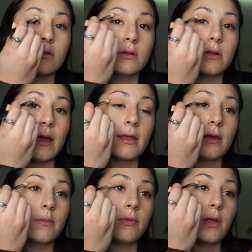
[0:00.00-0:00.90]
lightly
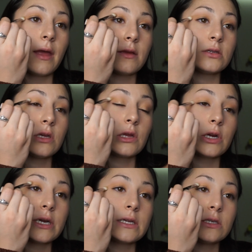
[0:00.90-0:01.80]
apply this to the
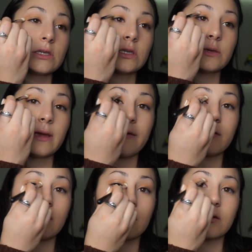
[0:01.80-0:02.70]
crease just so we have a
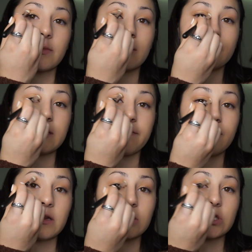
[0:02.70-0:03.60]
little bit of
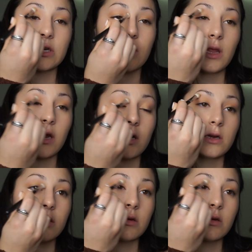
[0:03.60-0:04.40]
definition in there.